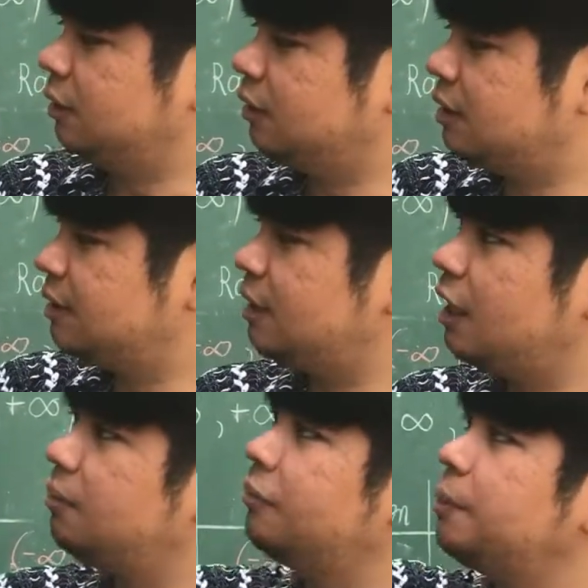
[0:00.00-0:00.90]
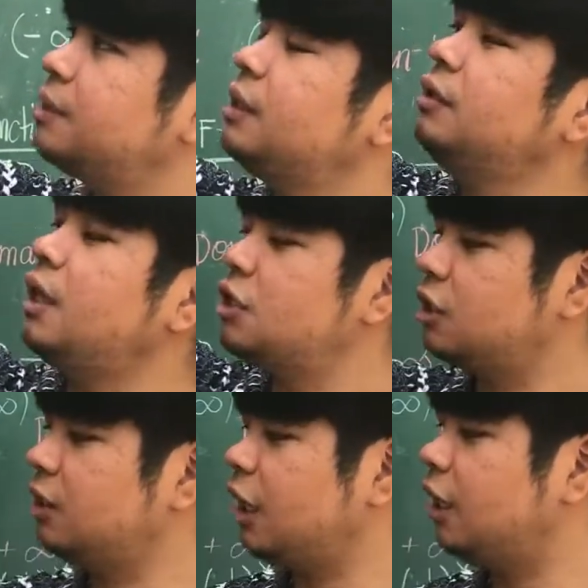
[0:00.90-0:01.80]
the same
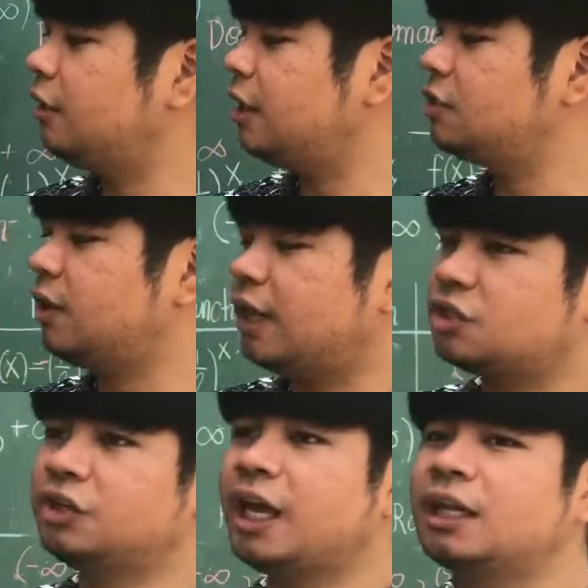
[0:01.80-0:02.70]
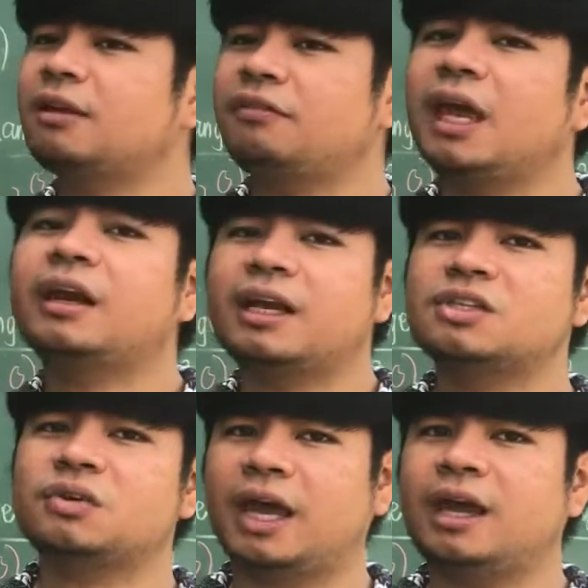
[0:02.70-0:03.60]
representation a raised to x or negative a
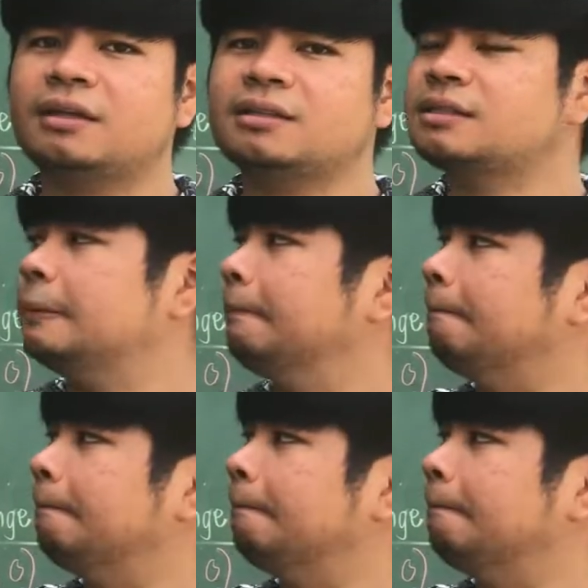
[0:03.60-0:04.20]
raised to x,